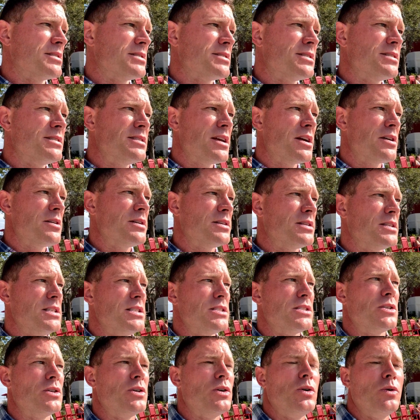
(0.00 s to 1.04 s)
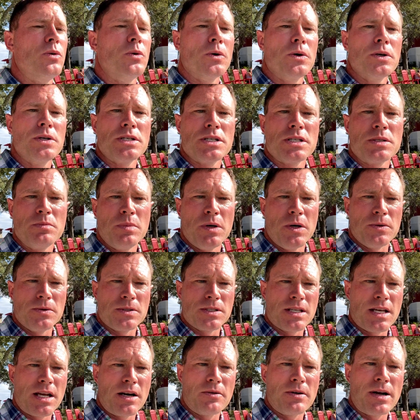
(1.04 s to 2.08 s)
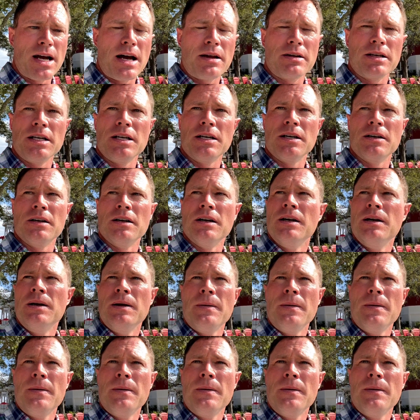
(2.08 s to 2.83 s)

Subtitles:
stare at these gorgeous boats that are out here,